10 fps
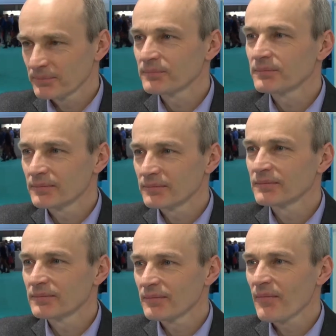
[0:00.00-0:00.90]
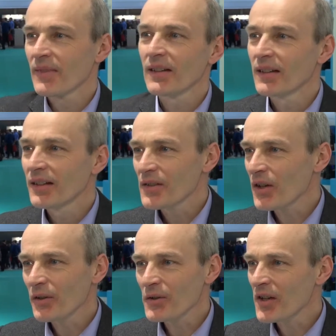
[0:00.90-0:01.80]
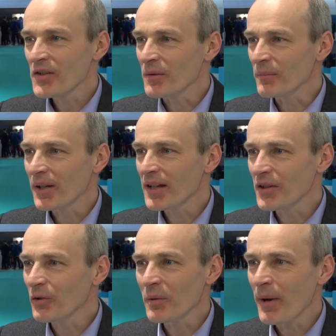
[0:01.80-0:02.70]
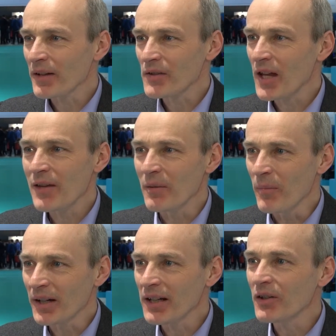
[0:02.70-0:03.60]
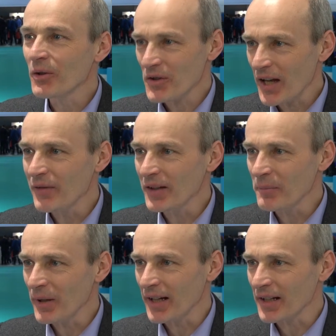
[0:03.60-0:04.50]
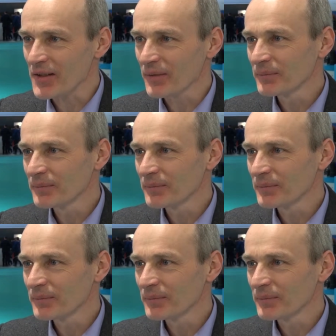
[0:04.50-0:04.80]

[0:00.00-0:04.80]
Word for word: buildings. Yeah. So your system, is it all about saving money or saving the planet?